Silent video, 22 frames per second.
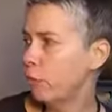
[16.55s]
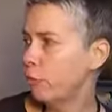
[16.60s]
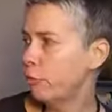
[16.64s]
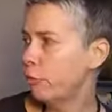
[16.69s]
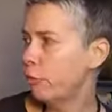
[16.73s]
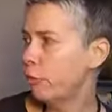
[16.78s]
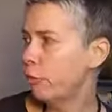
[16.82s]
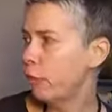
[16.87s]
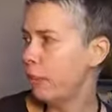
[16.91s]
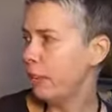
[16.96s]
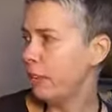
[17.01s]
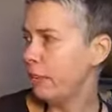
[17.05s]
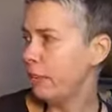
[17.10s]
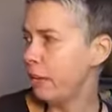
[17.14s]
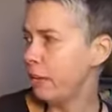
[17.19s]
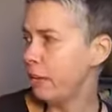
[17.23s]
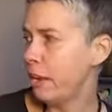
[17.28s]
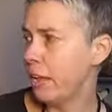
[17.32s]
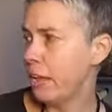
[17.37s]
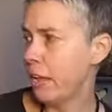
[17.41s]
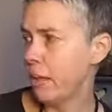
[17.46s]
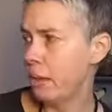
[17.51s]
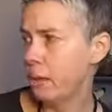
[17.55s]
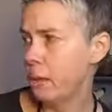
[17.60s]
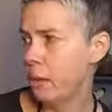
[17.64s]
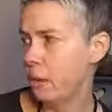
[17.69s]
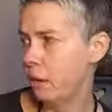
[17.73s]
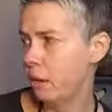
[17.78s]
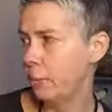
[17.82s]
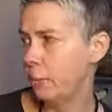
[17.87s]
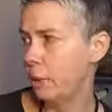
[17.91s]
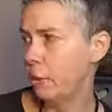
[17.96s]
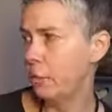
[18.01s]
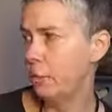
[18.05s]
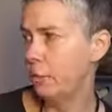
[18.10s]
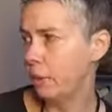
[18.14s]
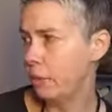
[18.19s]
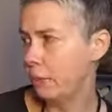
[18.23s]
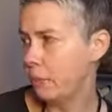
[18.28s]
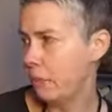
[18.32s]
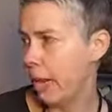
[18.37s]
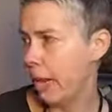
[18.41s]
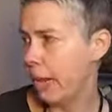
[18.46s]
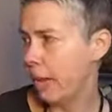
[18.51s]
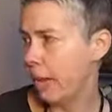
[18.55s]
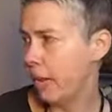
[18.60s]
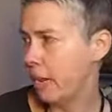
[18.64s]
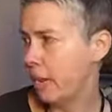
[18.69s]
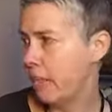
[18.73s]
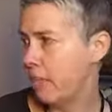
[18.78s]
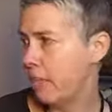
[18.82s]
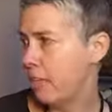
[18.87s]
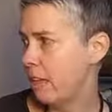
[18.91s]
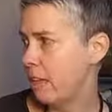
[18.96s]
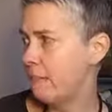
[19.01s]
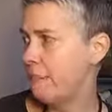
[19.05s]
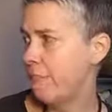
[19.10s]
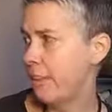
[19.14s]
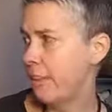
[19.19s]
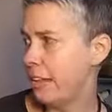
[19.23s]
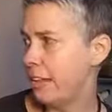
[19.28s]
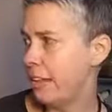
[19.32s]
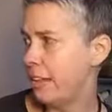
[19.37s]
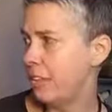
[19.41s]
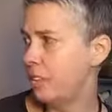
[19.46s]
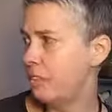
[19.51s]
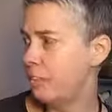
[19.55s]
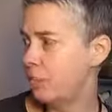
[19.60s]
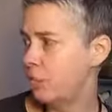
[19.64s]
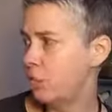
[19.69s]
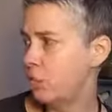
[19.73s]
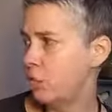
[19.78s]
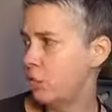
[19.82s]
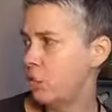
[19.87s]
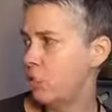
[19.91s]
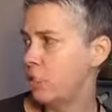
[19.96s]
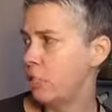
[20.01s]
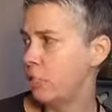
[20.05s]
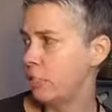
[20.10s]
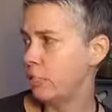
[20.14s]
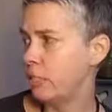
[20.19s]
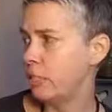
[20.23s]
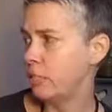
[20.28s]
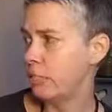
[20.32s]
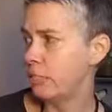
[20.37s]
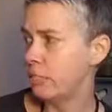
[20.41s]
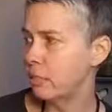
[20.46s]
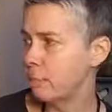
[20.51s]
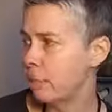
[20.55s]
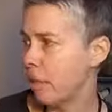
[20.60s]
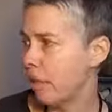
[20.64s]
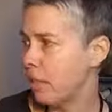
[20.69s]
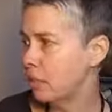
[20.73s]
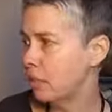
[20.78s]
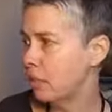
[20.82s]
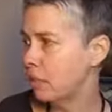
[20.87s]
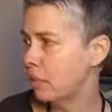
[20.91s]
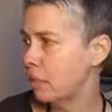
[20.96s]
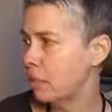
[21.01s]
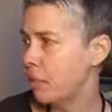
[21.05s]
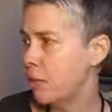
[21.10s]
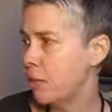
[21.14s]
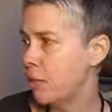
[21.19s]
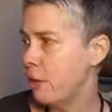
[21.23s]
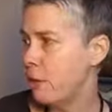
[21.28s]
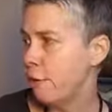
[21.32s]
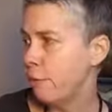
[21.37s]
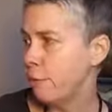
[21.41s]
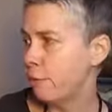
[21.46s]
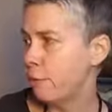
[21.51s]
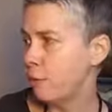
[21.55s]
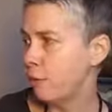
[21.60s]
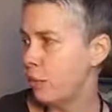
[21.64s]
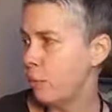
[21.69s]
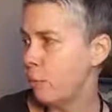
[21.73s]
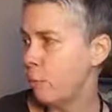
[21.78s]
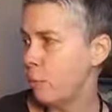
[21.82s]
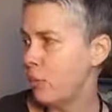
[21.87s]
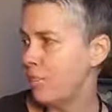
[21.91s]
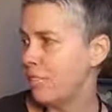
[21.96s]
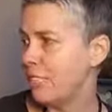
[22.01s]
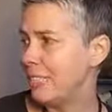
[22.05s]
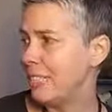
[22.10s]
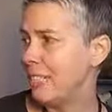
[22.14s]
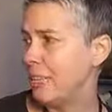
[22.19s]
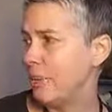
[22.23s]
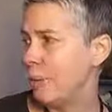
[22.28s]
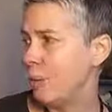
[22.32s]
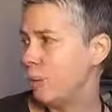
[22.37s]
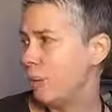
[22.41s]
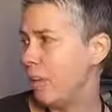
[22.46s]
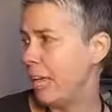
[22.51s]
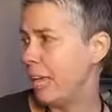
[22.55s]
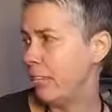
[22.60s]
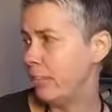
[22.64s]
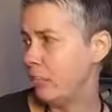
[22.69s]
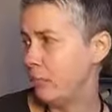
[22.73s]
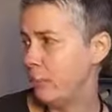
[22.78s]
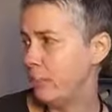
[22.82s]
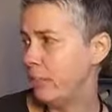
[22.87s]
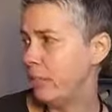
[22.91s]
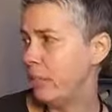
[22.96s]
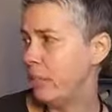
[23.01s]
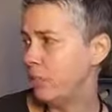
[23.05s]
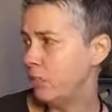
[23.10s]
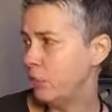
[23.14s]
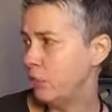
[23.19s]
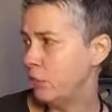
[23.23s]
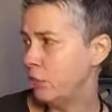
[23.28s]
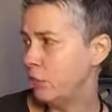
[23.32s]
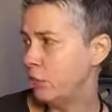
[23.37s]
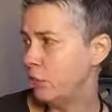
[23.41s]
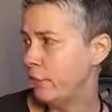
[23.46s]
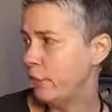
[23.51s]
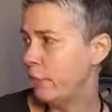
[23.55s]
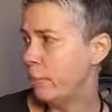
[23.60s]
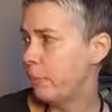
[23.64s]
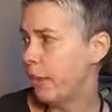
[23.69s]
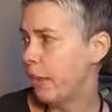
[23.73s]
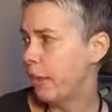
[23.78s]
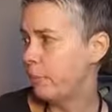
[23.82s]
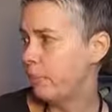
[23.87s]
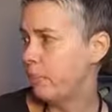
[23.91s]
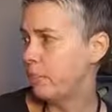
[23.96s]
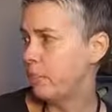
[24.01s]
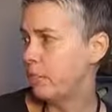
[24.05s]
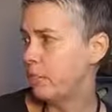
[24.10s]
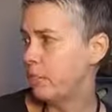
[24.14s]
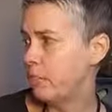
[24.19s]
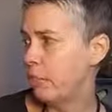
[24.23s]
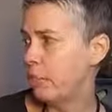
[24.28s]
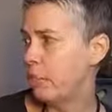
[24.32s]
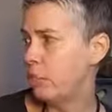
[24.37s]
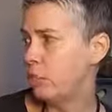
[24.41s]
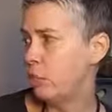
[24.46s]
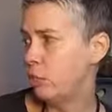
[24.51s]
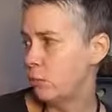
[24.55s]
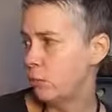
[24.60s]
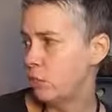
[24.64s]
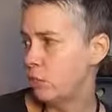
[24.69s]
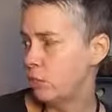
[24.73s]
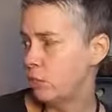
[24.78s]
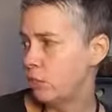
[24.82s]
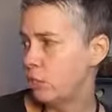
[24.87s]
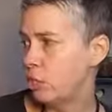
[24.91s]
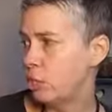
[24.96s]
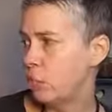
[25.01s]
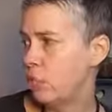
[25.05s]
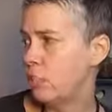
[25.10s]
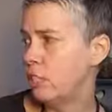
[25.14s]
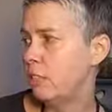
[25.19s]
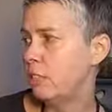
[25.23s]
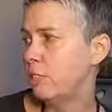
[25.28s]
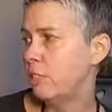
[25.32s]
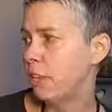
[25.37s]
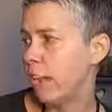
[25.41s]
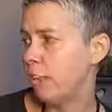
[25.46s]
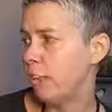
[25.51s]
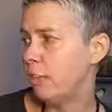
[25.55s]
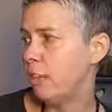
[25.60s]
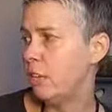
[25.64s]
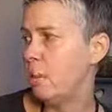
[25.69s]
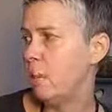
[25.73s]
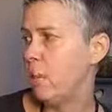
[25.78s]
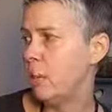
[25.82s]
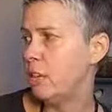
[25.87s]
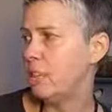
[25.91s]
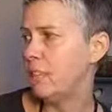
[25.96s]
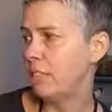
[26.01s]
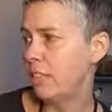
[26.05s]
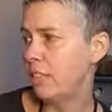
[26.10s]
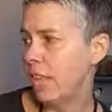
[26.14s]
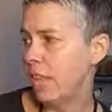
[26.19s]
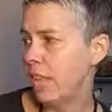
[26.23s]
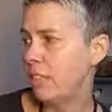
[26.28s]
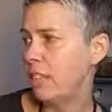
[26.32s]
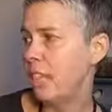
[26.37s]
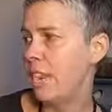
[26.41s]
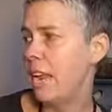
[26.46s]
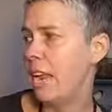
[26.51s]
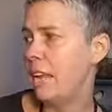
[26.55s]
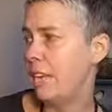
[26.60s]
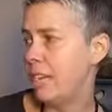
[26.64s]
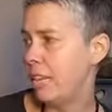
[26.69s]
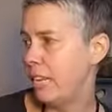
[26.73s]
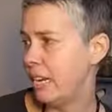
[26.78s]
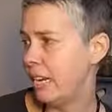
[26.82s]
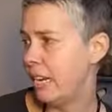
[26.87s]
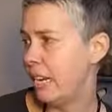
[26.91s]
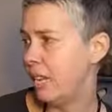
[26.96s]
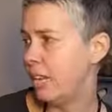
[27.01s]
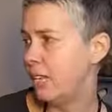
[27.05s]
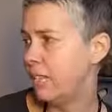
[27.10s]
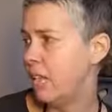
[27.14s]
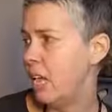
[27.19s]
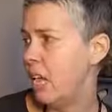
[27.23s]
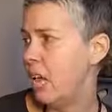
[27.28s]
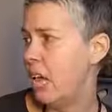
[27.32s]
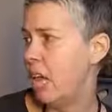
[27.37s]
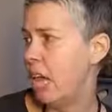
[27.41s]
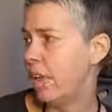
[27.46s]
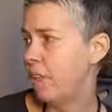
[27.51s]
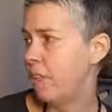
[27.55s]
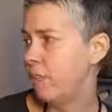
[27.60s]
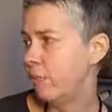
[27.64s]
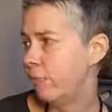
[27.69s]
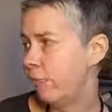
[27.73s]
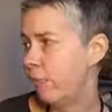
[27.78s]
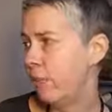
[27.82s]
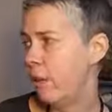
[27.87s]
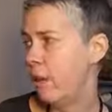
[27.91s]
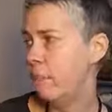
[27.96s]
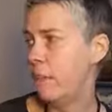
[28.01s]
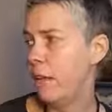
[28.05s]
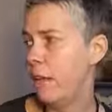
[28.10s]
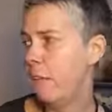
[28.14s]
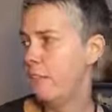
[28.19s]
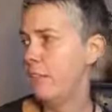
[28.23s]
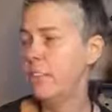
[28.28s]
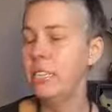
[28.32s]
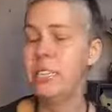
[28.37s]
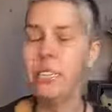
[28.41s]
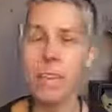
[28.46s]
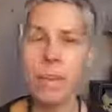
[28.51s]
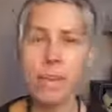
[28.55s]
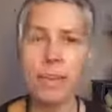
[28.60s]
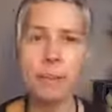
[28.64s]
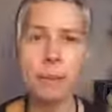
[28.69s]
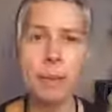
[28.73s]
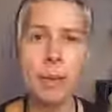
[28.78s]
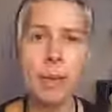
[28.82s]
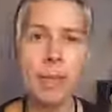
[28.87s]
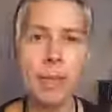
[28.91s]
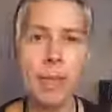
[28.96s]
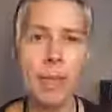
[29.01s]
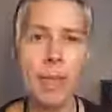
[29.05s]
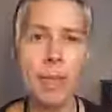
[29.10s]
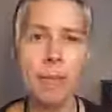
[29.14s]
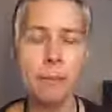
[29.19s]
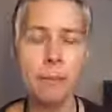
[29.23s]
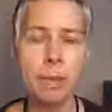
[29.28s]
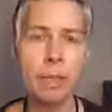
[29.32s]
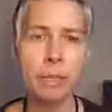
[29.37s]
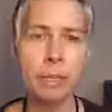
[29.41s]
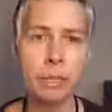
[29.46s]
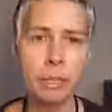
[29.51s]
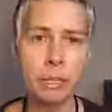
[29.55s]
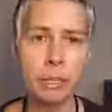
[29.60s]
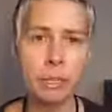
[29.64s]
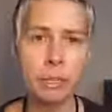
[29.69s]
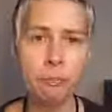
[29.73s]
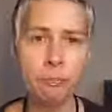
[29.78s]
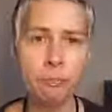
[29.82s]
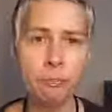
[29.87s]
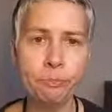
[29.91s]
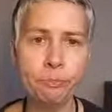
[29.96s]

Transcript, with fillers: for a year I had heartburn really bad, then finding a surgeon took six months. For some reason they don't like doing the surgery, but after seeing two surgeons, finally one said that I needed it. I threw up every time I ate my dinner.